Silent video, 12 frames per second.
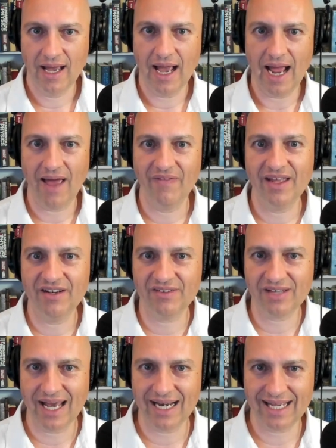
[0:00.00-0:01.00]
and then just
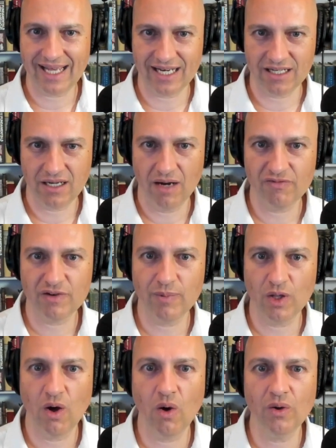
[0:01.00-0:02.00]
kind of get comfortable
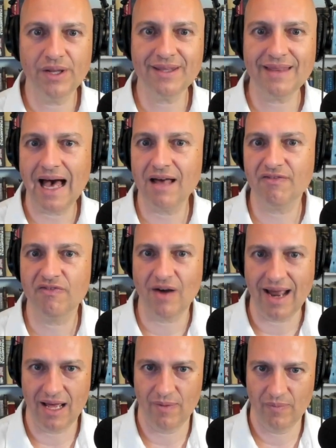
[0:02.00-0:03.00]
holding that
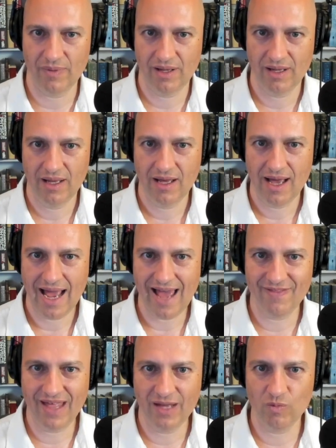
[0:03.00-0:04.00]
frame.
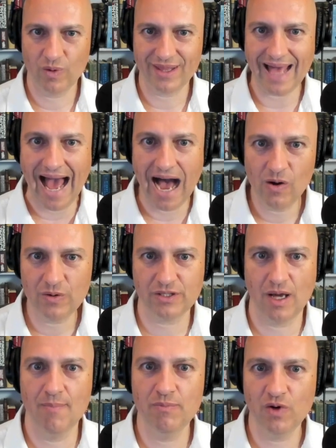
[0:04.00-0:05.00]
And then without
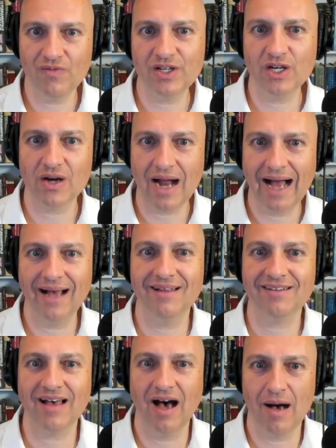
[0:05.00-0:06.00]
moving your
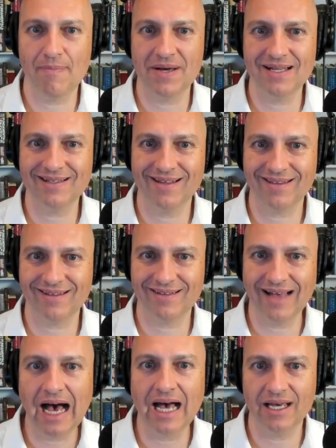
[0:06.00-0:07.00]
eyes up to the
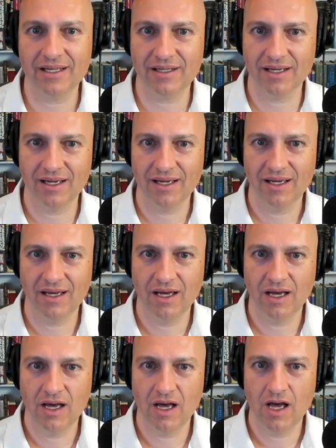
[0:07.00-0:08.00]
side,
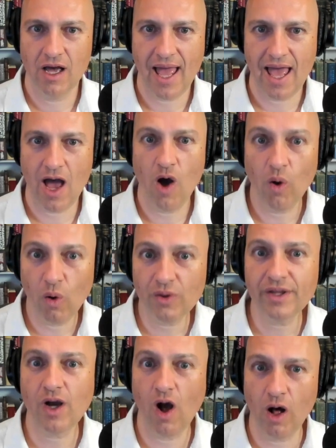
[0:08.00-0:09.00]

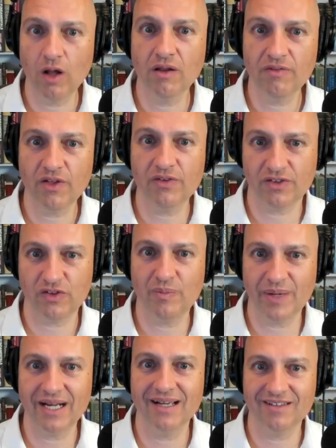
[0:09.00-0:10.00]
holding all of those
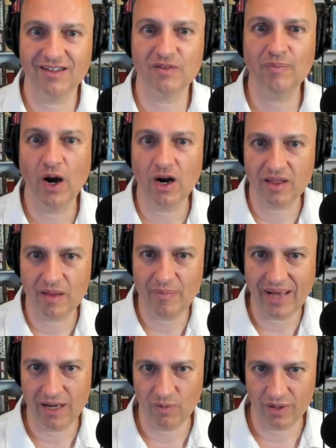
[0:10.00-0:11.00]
experiences, part of the
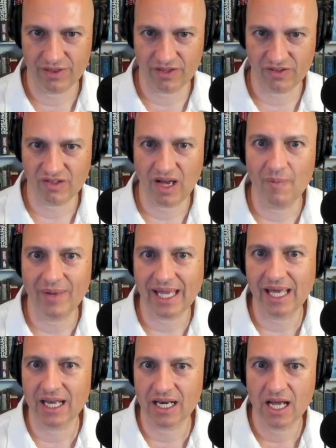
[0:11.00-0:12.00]
bandwidth that's coming
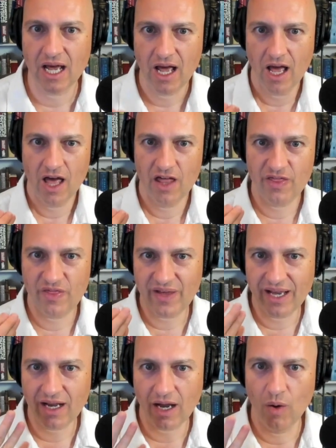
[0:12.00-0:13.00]
in,
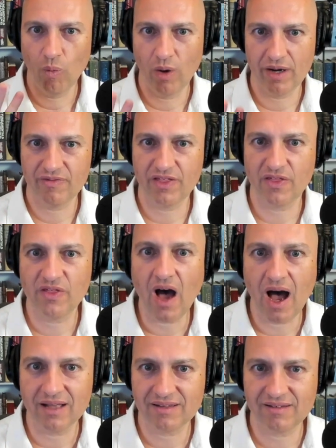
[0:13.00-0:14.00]
think one of the
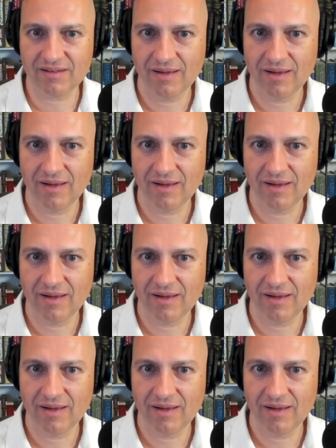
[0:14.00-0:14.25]
thoughts